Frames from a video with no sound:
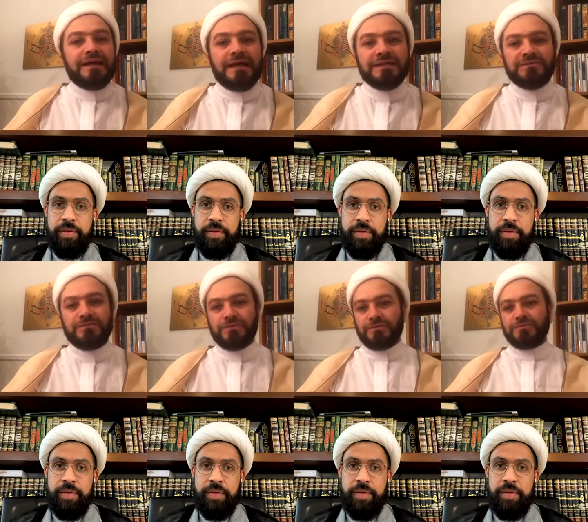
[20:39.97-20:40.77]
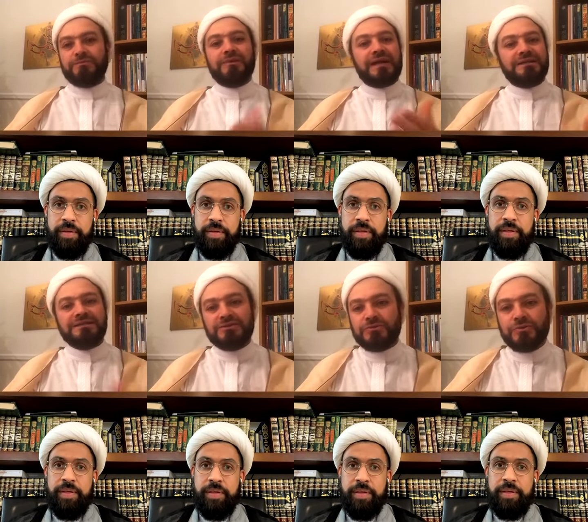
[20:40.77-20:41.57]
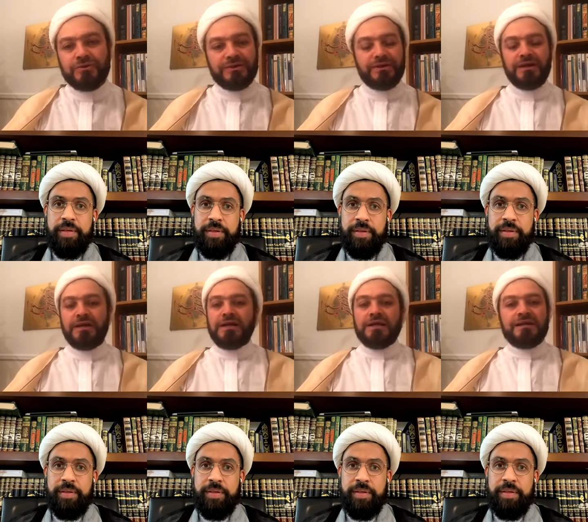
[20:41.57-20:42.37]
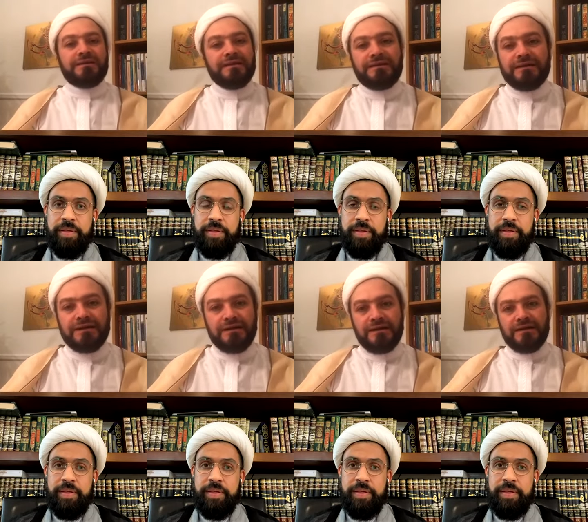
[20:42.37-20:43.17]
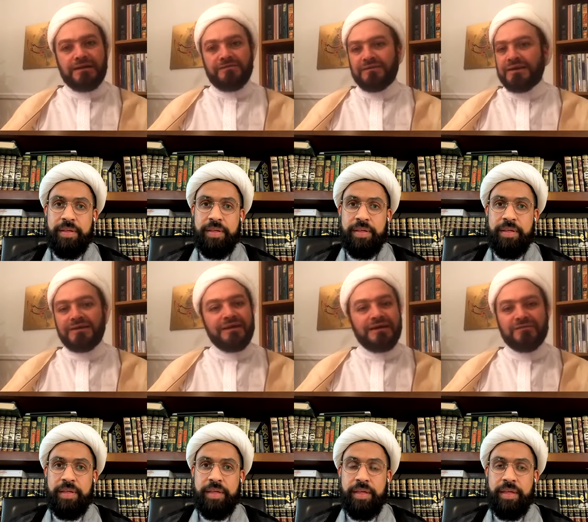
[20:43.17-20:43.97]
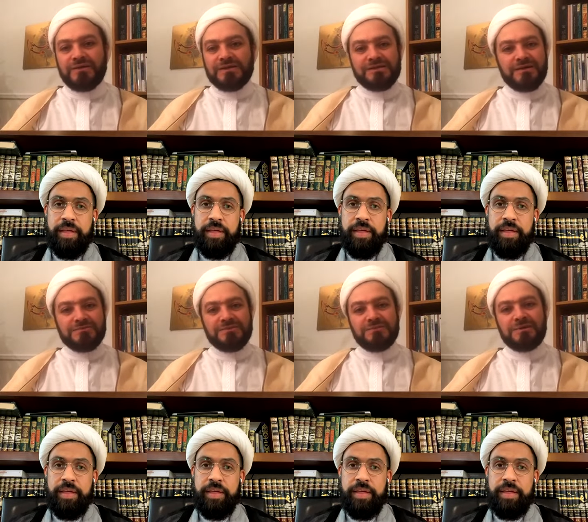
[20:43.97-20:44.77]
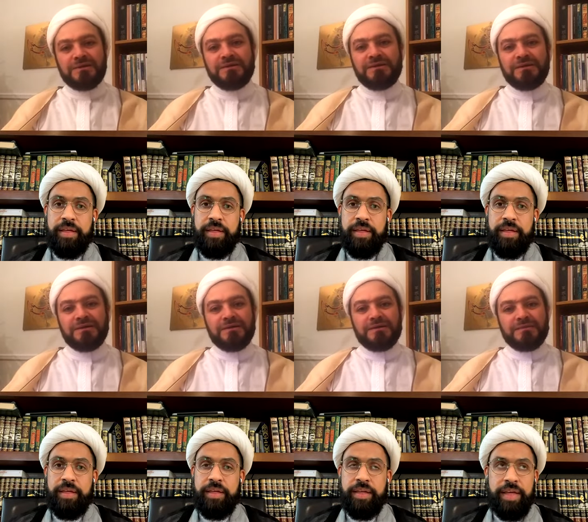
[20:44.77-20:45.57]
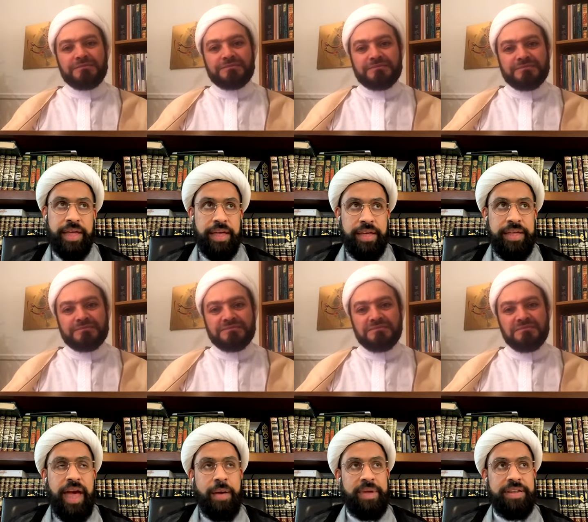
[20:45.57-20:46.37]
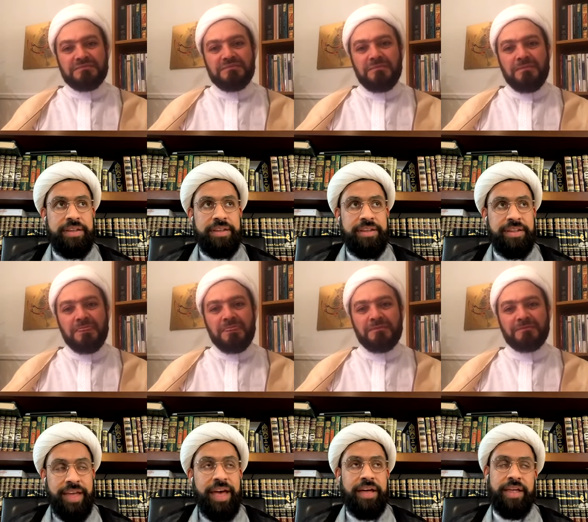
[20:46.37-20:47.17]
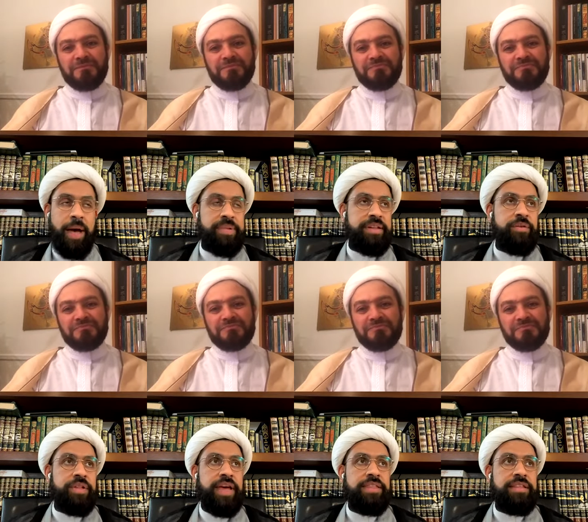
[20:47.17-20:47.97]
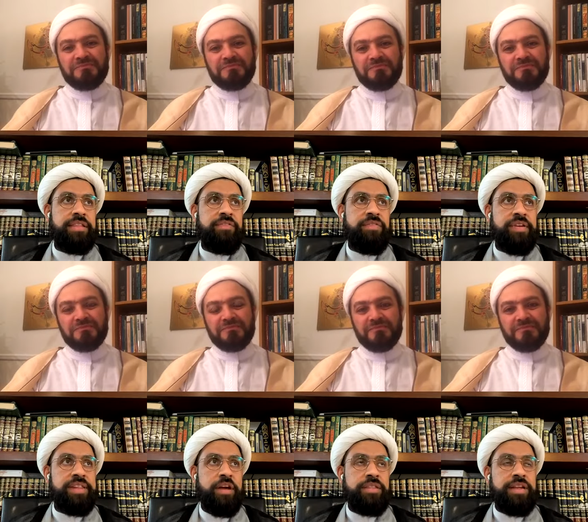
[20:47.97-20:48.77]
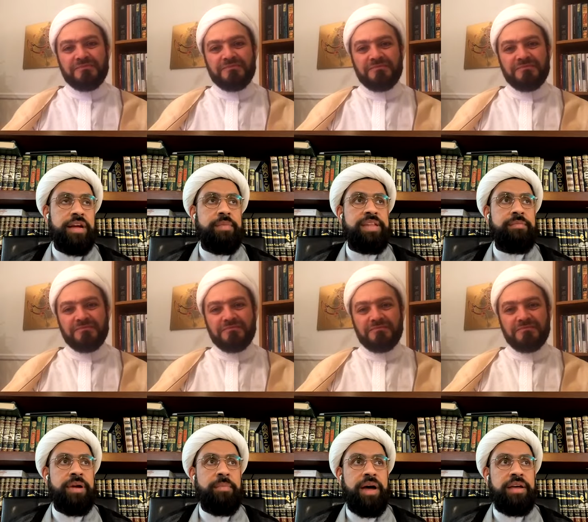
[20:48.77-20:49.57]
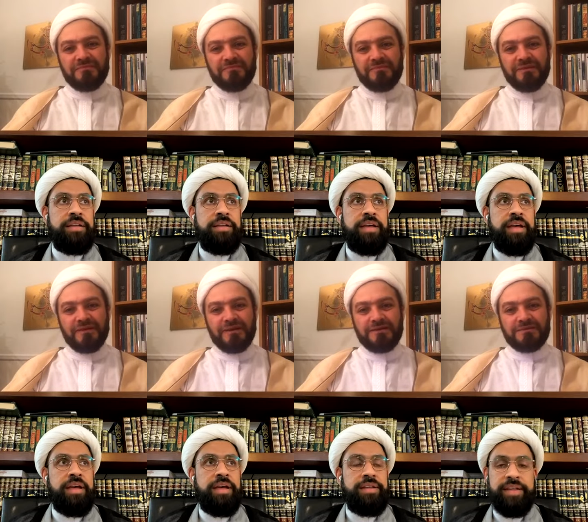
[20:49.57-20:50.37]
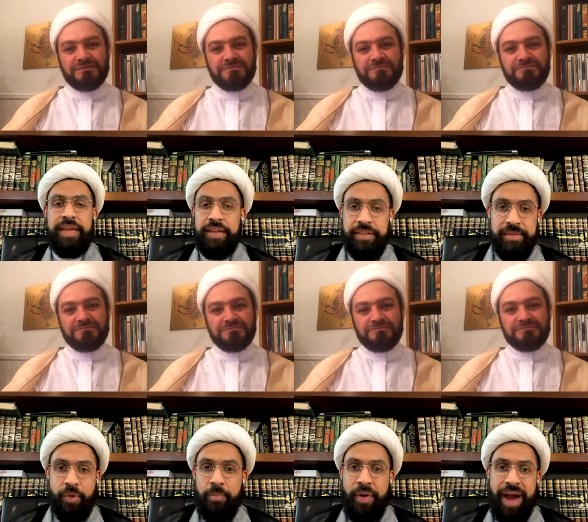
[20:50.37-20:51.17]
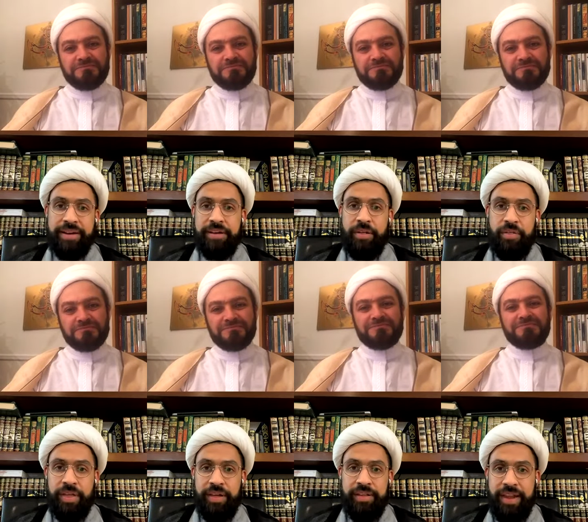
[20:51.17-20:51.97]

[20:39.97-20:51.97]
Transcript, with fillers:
Speaker 1: thankful to practice shukr in their daily life any advice comes to your mind
Speaker 2: yeah i mean yeah absolutely i think that the first thought that comes to my mind is again like these more practical things